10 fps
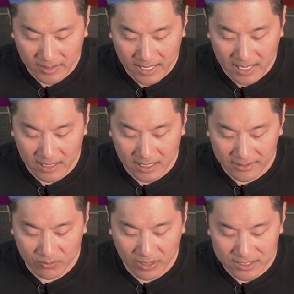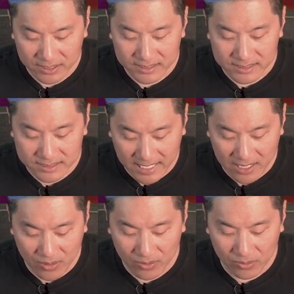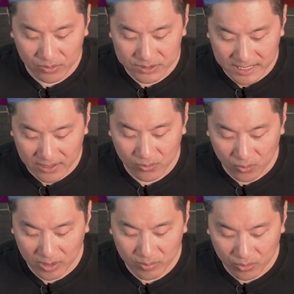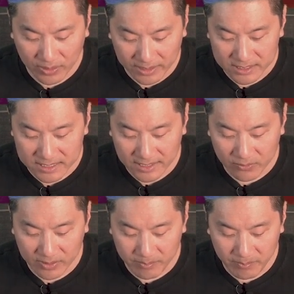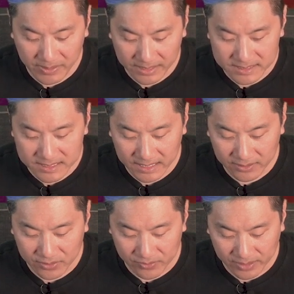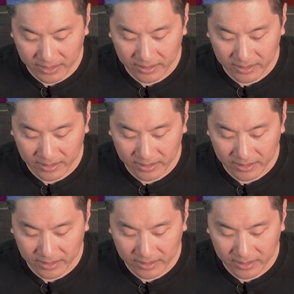And I think we're actually down 1 point because I think we beat seat 3.